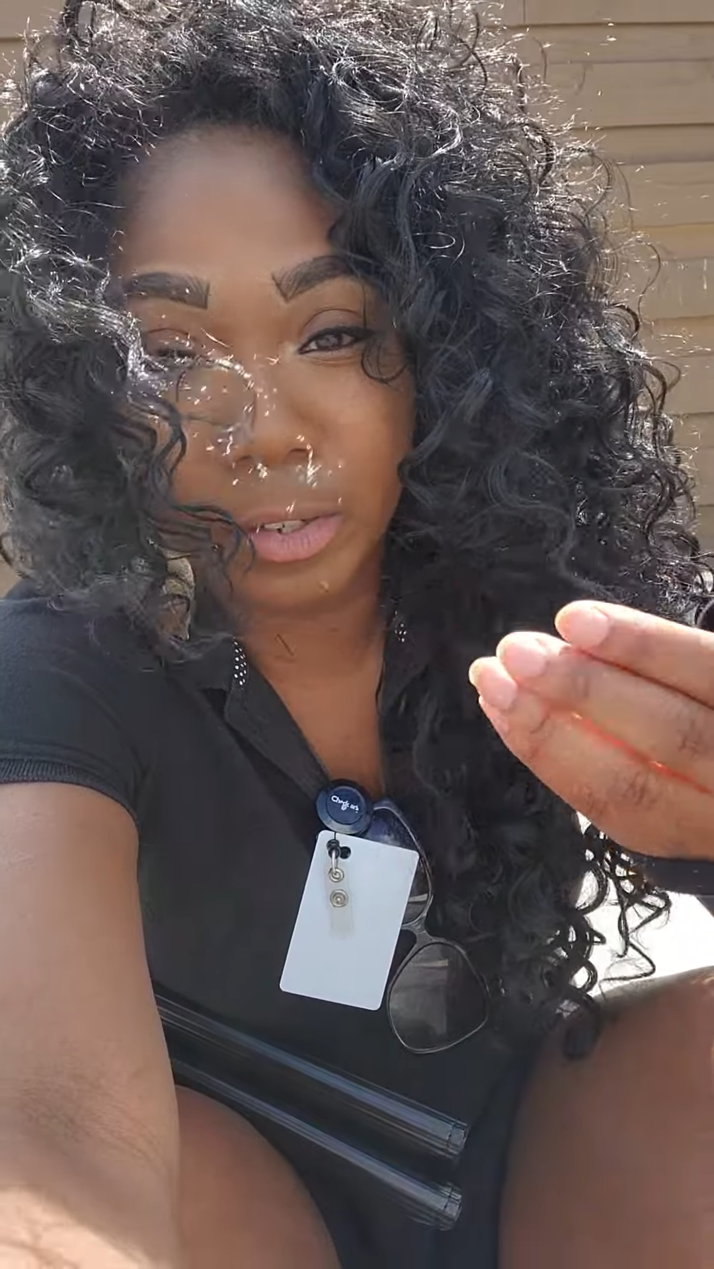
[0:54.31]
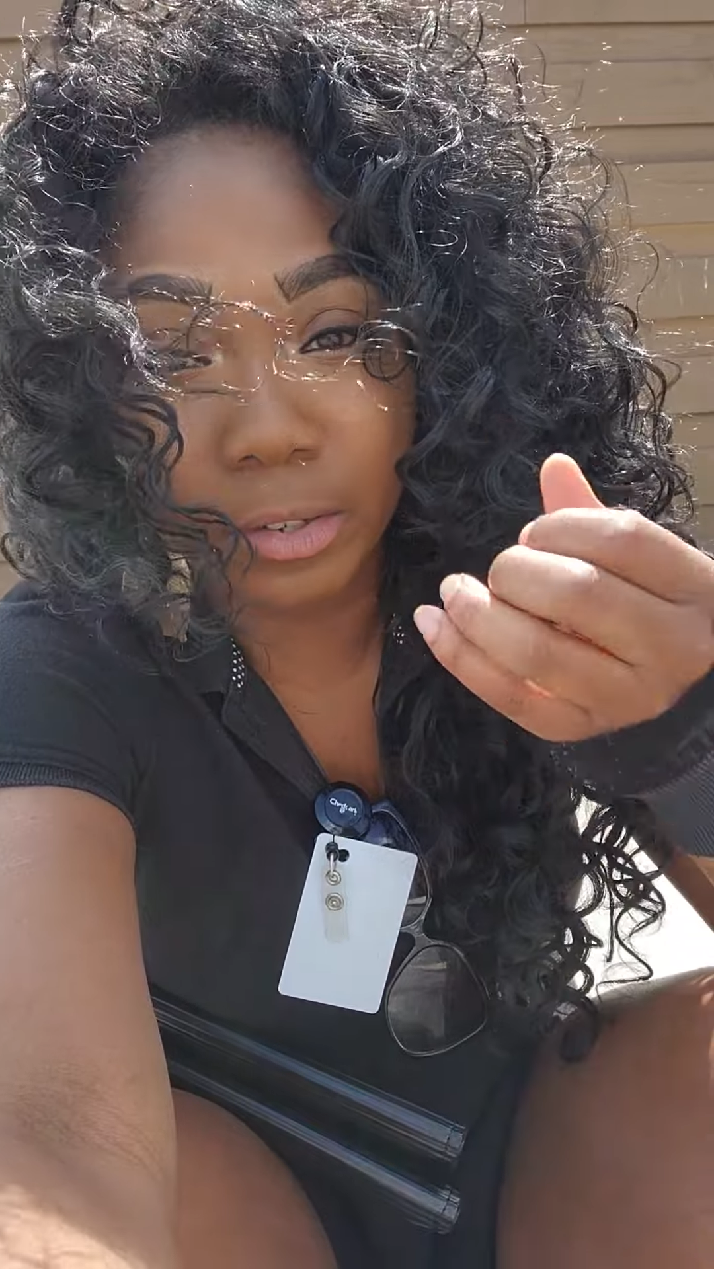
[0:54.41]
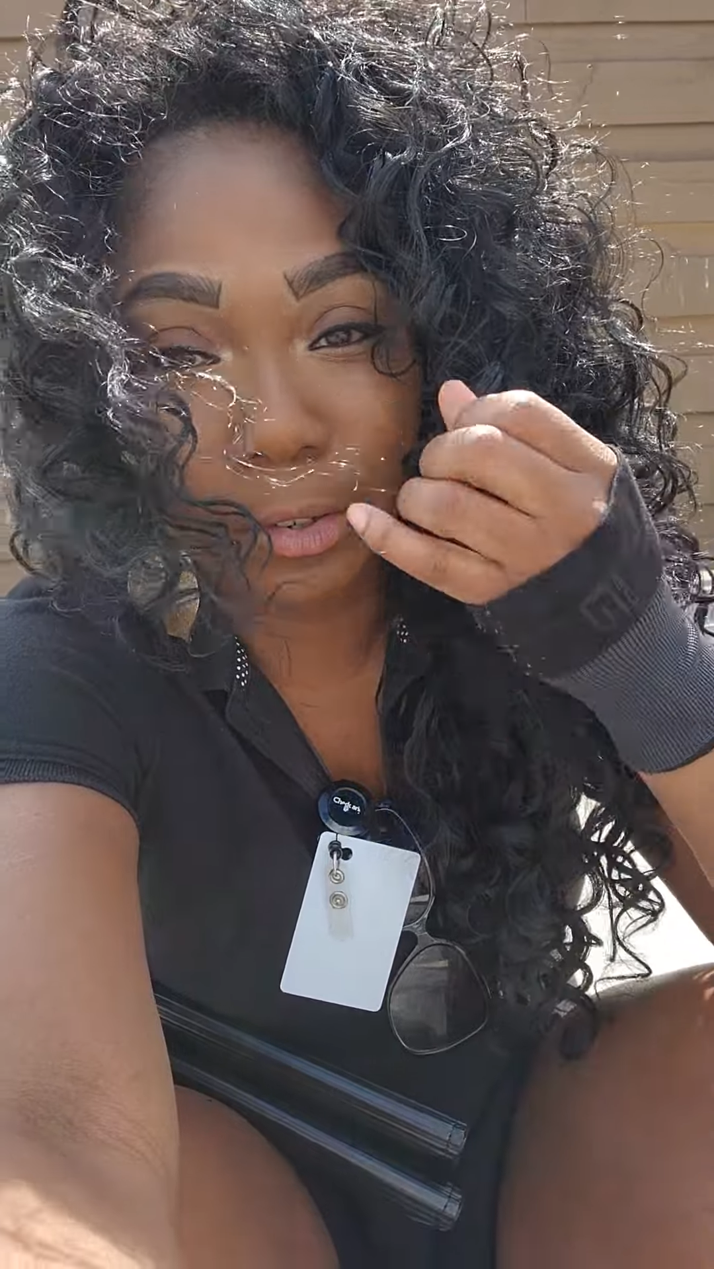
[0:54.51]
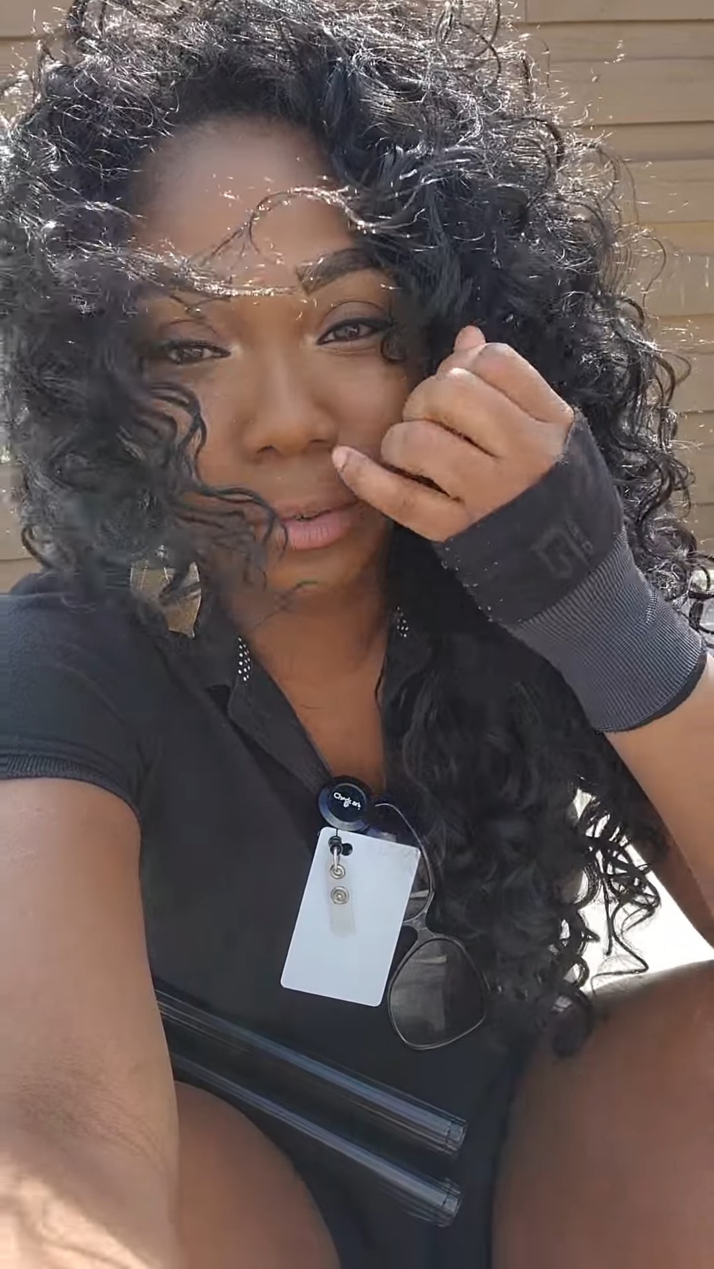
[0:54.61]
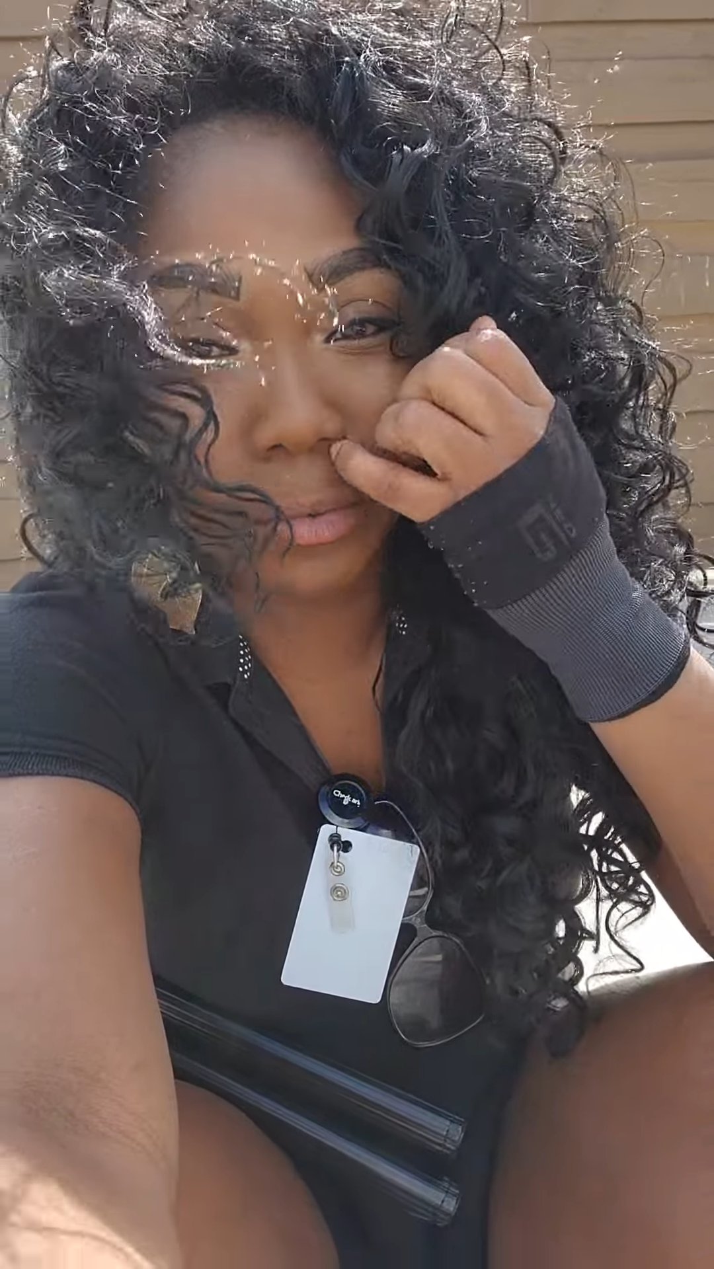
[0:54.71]

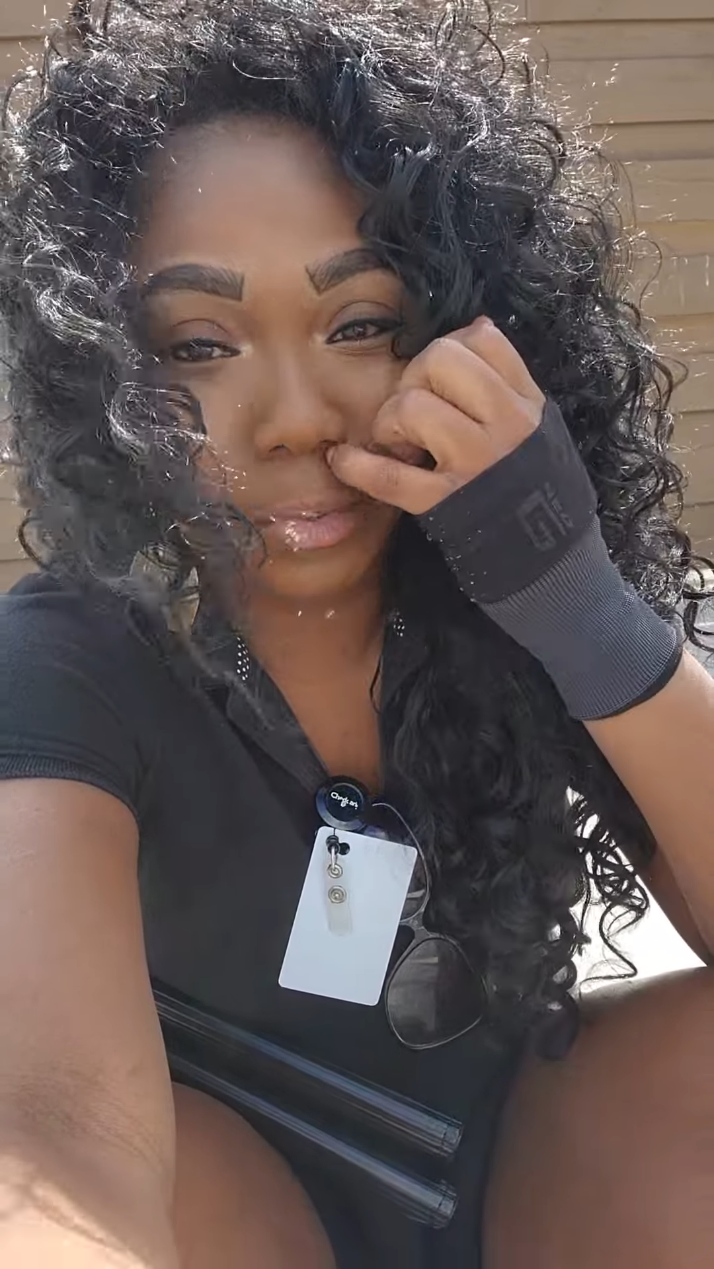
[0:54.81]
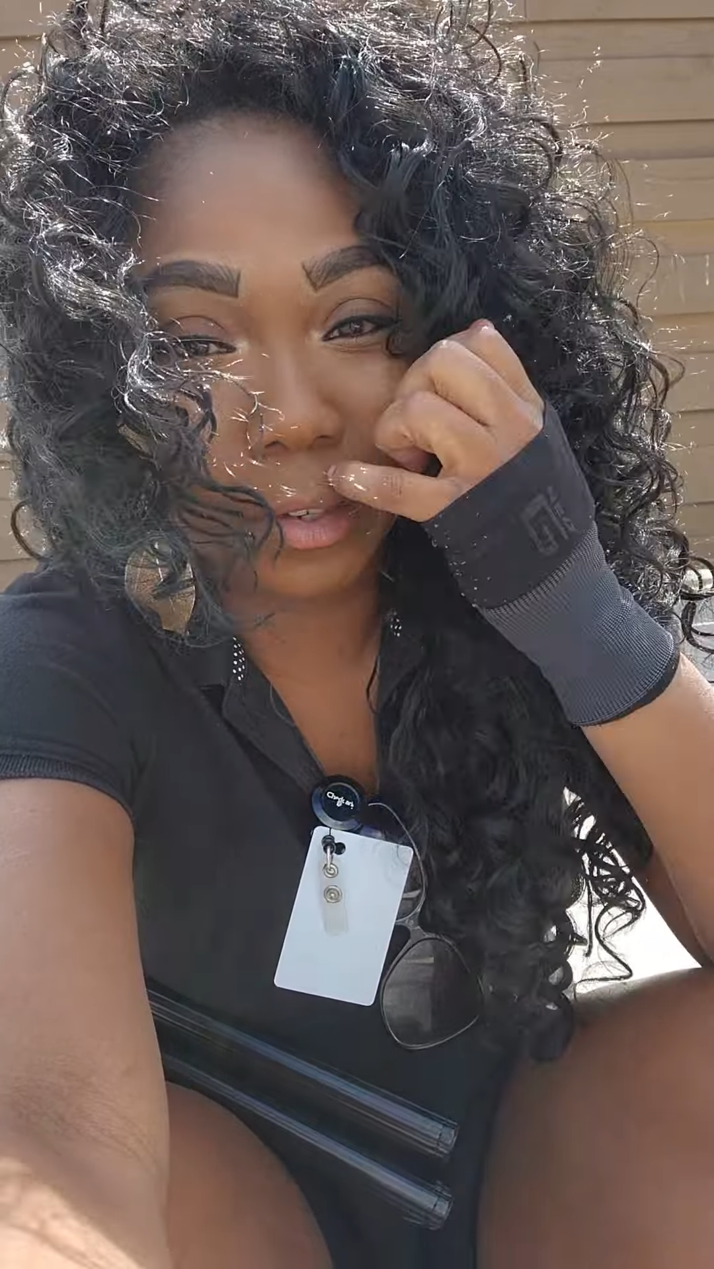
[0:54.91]
2.